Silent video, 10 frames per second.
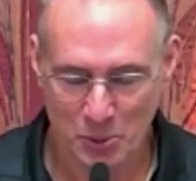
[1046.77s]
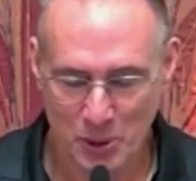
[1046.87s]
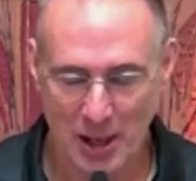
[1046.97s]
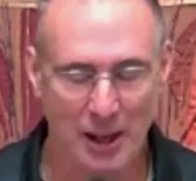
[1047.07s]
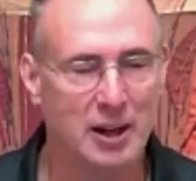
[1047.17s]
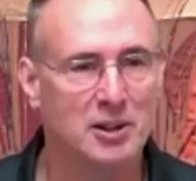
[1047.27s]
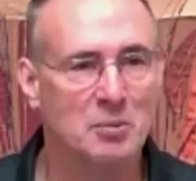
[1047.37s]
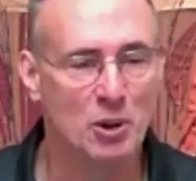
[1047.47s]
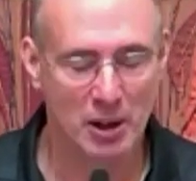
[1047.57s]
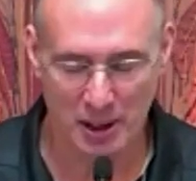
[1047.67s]
we can't get
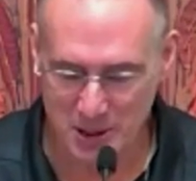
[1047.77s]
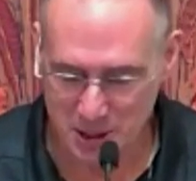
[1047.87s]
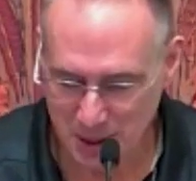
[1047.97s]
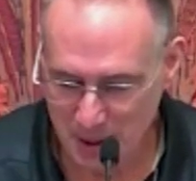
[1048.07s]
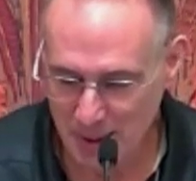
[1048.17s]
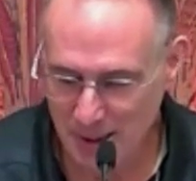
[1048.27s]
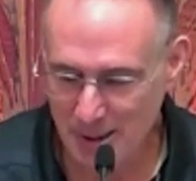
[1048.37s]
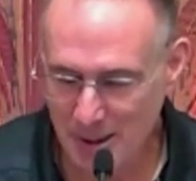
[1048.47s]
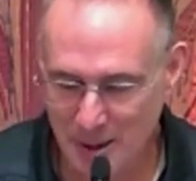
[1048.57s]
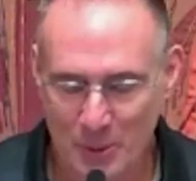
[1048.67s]
the mortgage,
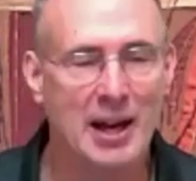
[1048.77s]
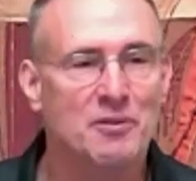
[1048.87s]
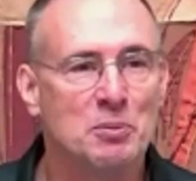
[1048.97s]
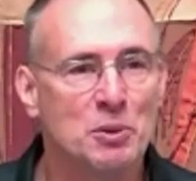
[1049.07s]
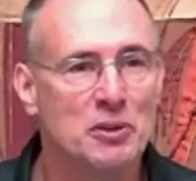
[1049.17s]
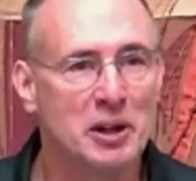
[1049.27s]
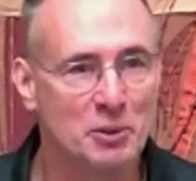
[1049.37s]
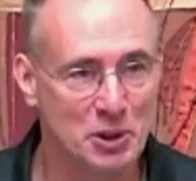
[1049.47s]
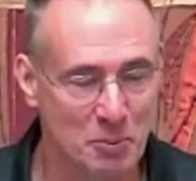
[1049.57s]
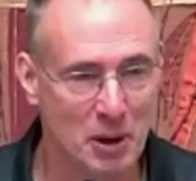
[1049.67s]
and we have to move
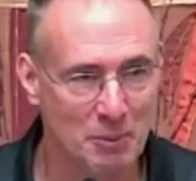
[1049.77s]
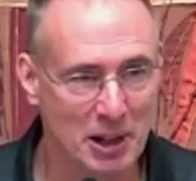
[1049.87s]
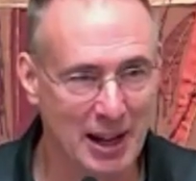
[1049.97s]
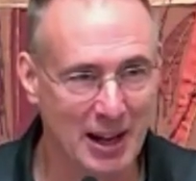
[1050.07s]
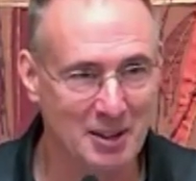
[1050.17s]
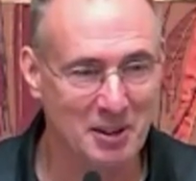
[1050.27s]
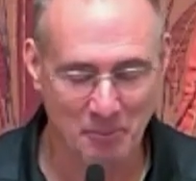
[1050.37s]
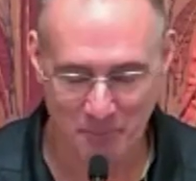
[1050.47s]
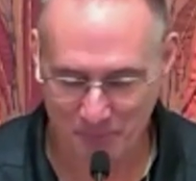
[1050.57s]
in with your mom and dad.